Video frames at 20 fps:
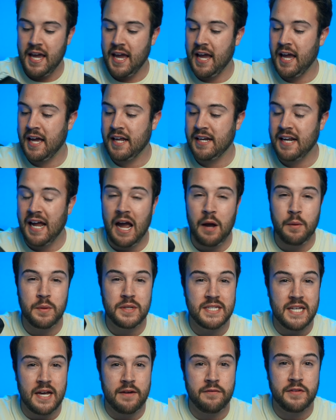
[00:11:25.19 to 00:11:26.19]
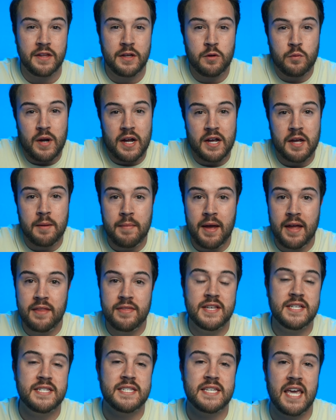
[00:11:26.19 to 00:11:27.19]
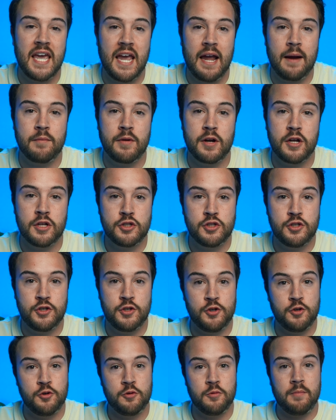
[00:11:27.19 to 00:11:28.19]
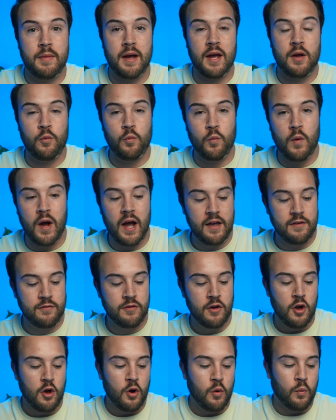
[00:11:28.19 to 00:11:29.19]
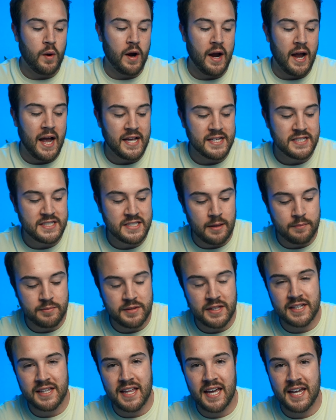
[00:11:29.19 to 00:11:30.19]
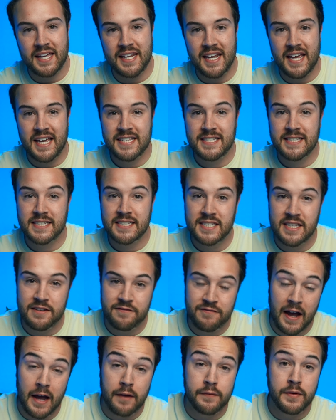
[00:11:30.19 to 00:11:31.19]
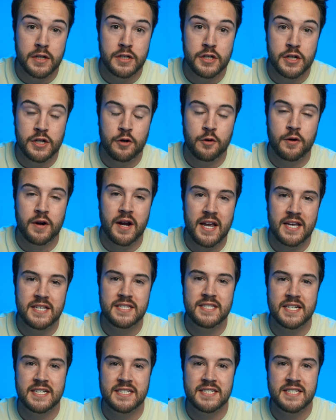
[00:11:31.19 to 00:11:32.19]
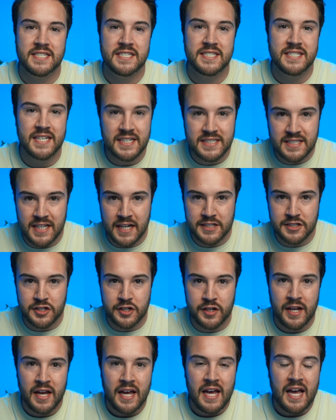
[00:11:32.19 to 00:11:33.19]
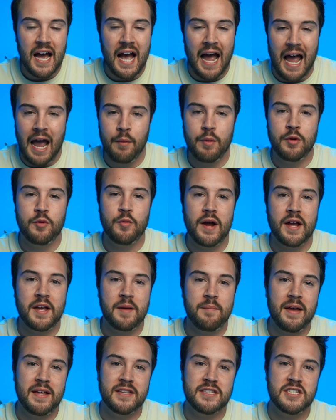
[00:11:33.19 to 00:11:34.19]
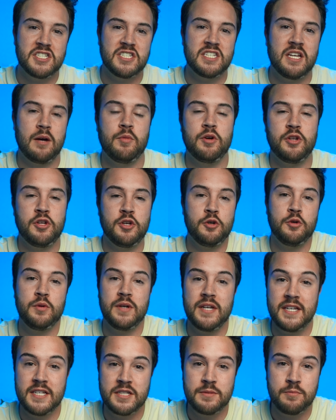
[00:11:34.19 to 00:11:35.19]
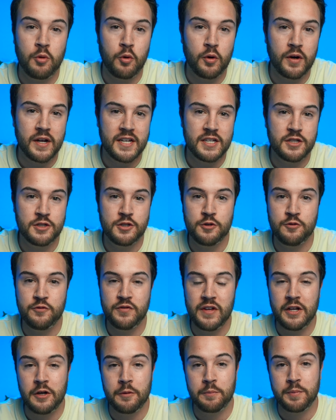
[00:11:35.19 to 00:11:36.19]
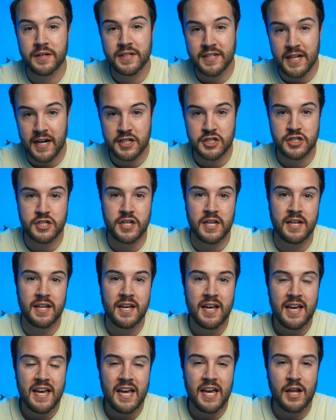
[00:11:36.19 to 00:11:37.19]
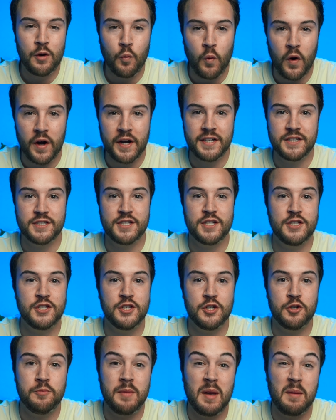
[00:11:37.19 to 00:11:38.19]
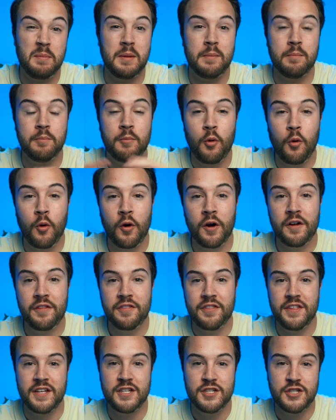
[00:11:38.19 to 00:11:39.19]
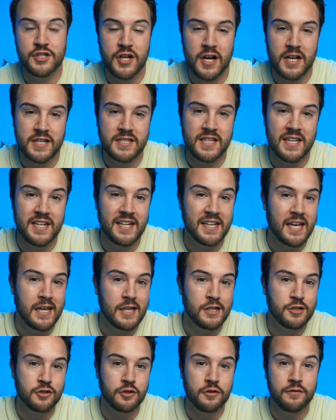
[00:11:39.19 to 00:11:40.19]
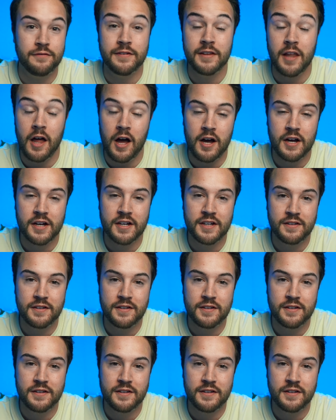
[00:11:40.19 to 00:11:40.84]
and I would definitely recommend this camera to my wife. Whereas something like an a6500 or a6600, I would recommend to someone who is more into video production and wanting to do maybe more than just an occasional vlog.